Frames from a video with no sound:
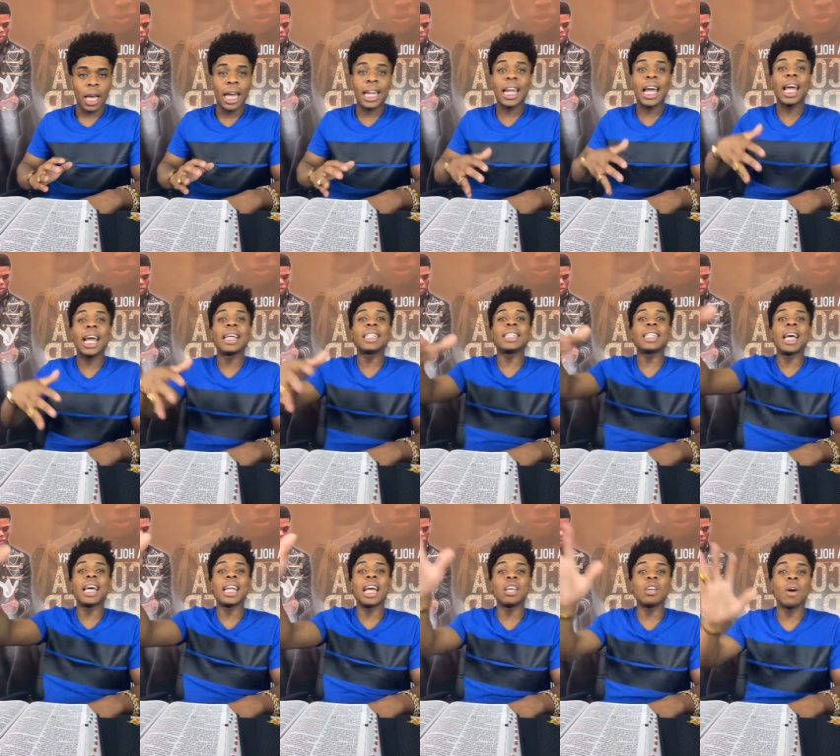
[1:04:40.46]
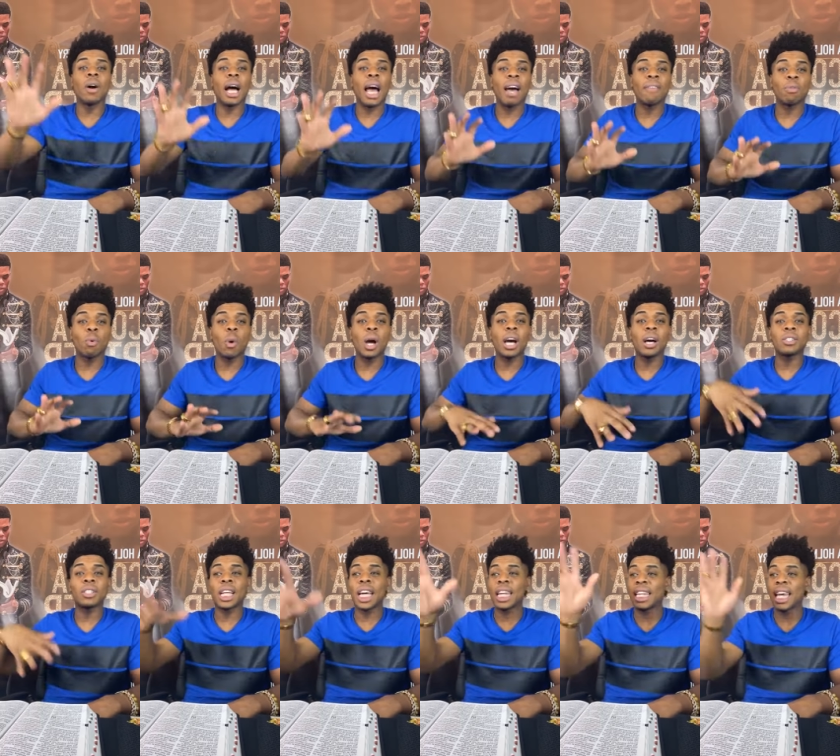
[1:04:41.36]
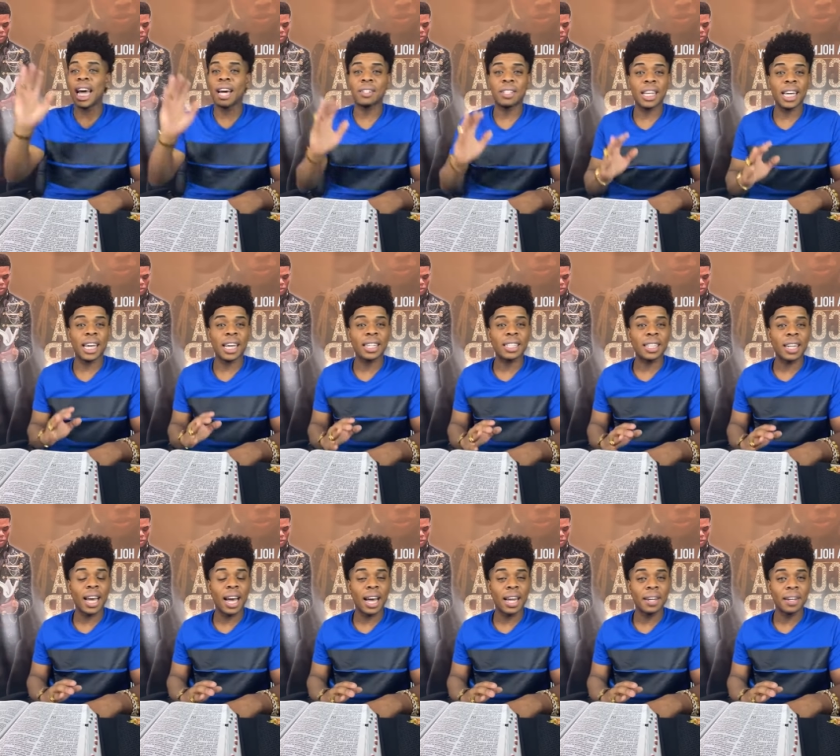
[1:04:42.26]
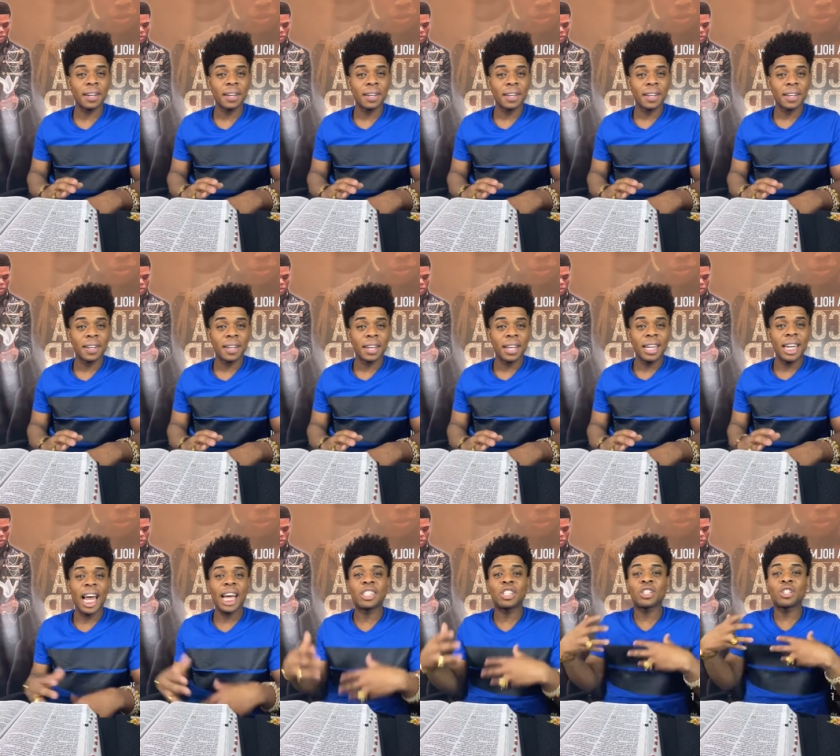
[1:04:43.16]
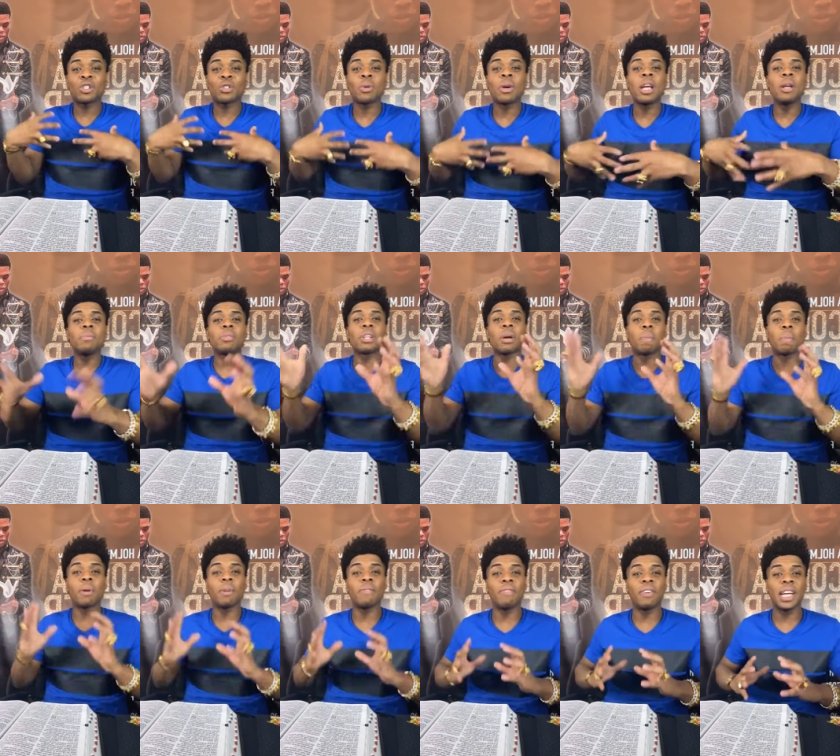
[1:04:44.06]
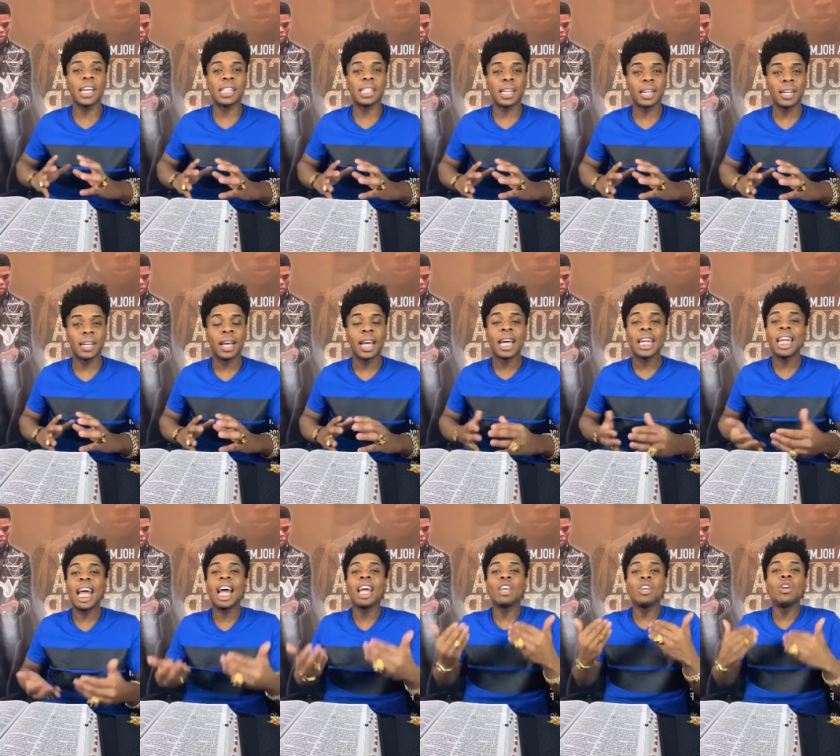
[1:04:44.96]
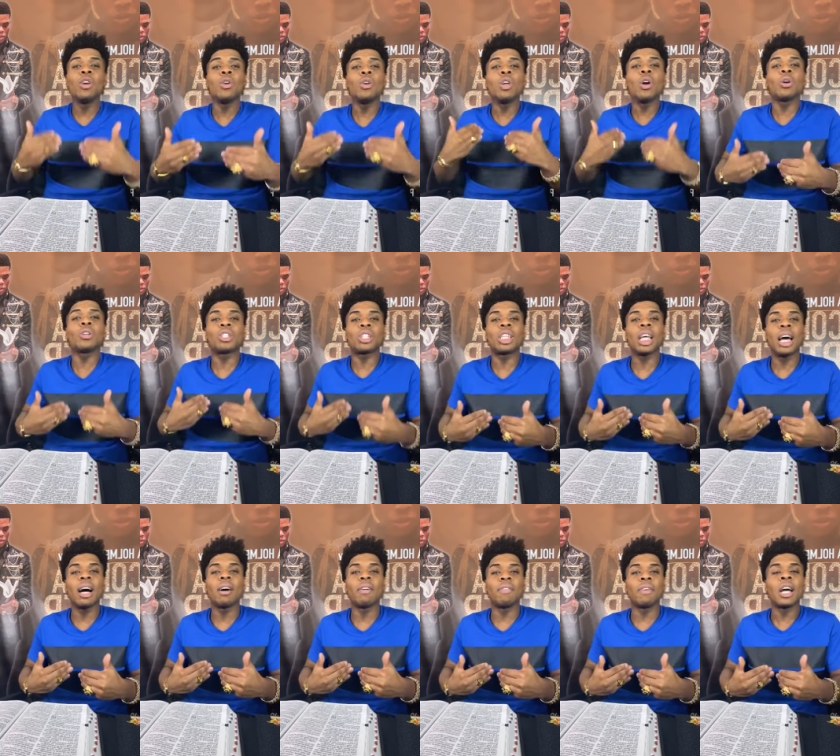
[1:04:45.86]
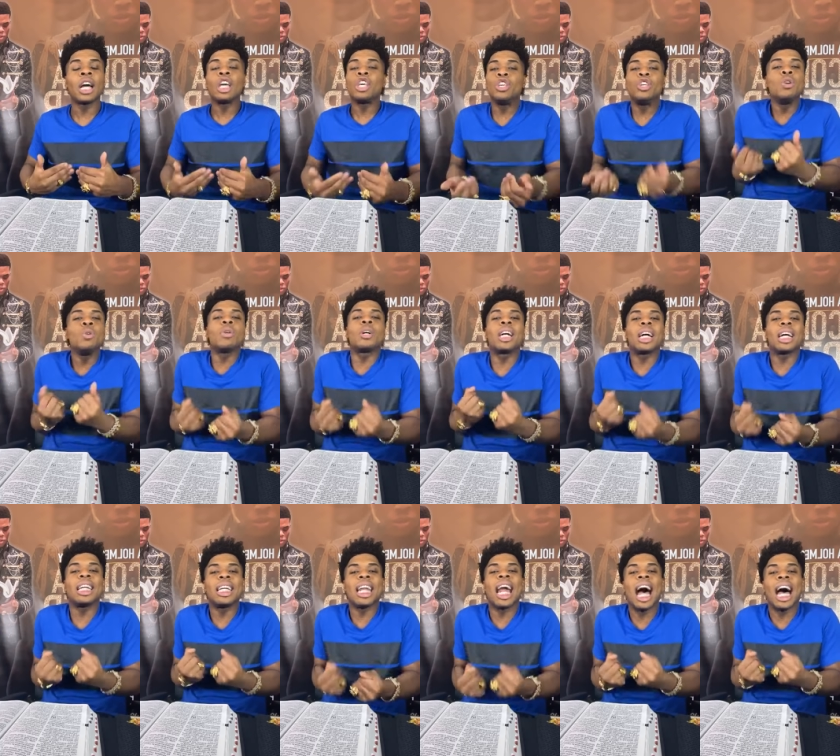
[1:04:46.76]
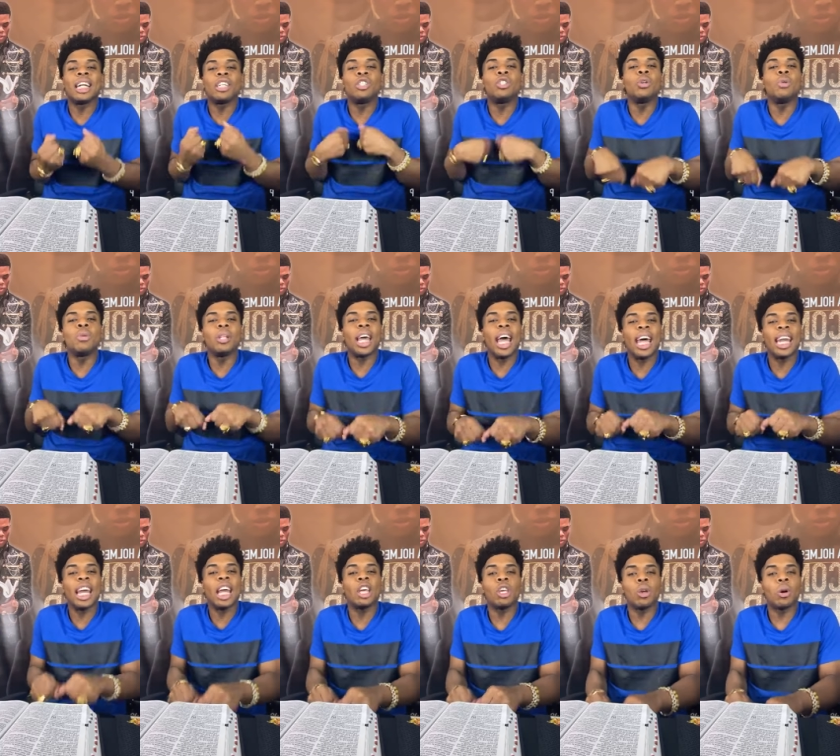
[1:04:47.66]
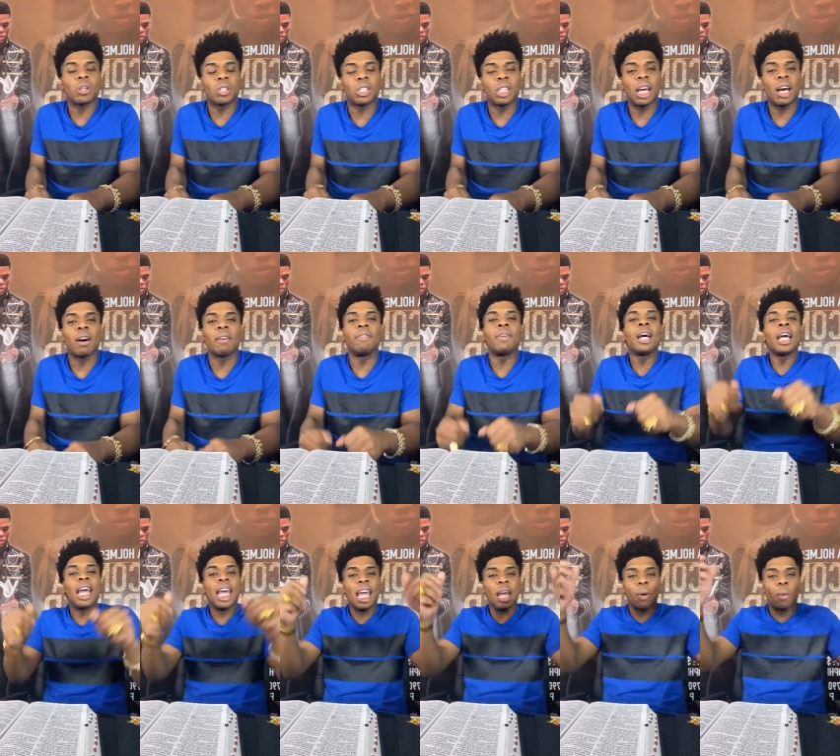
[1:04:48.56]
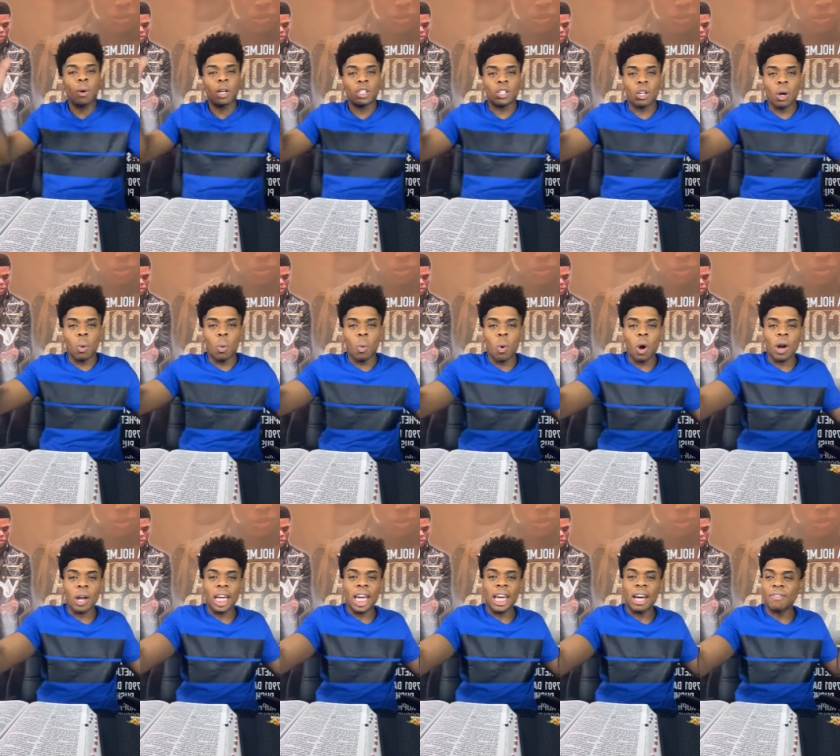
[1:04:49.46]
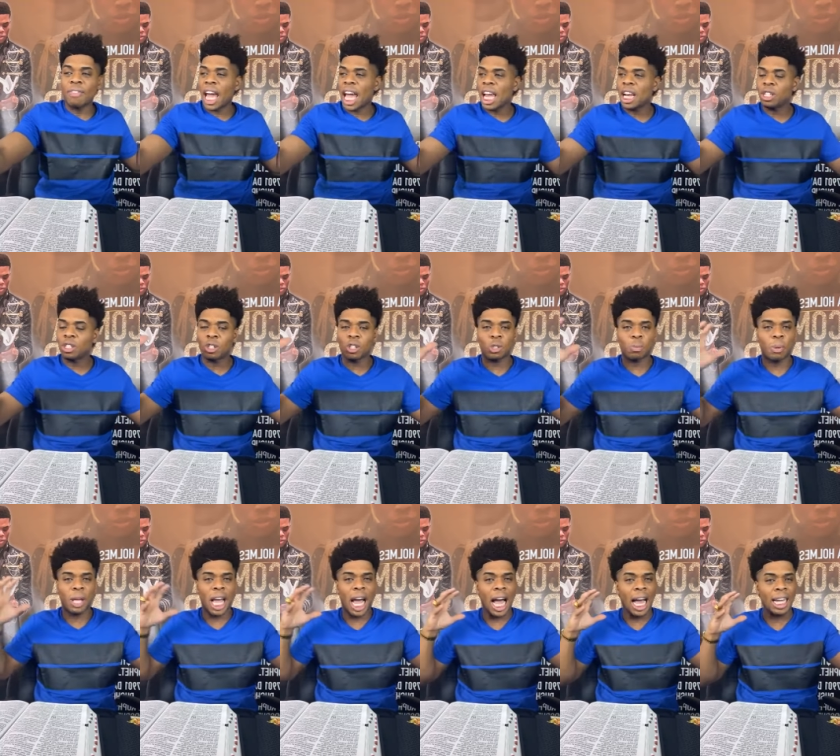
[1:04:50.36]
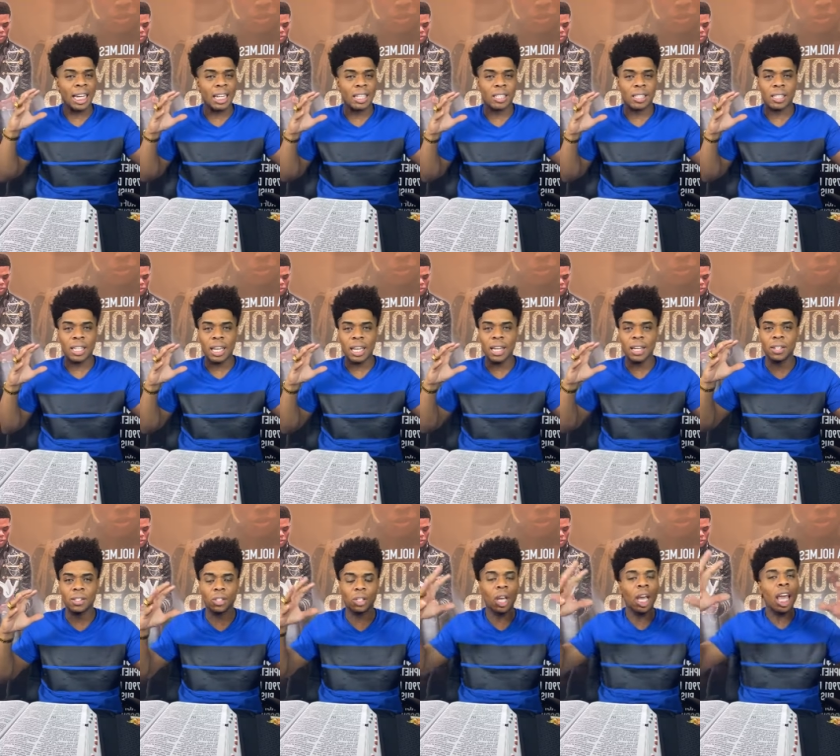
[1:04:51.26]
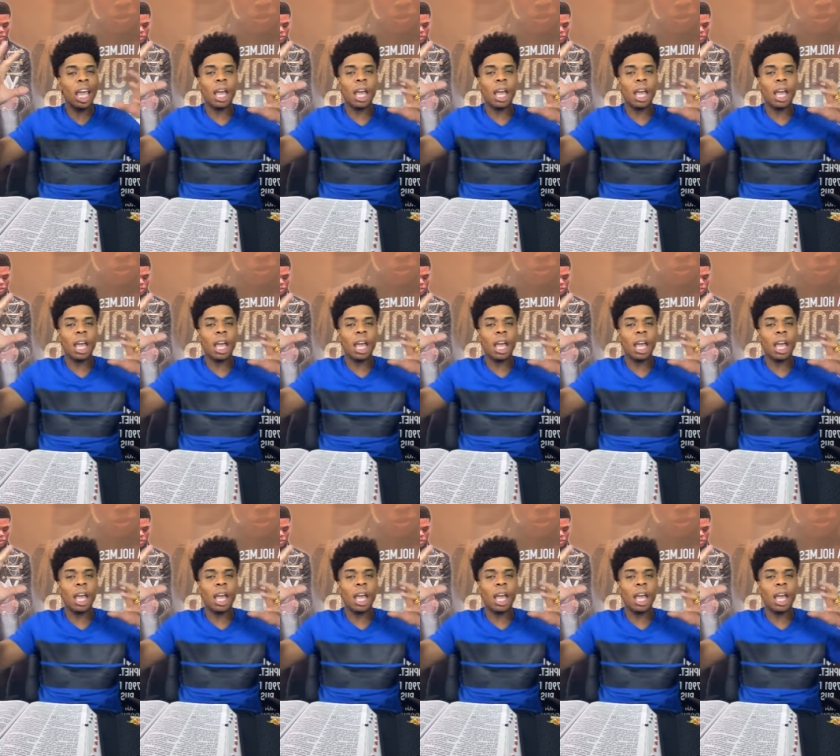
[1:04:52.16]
And then he said that you'll have wells that thou diggest not. That's streams of provision that you yourself, you could not do that in yourself. It was the working of angels behind the scenes.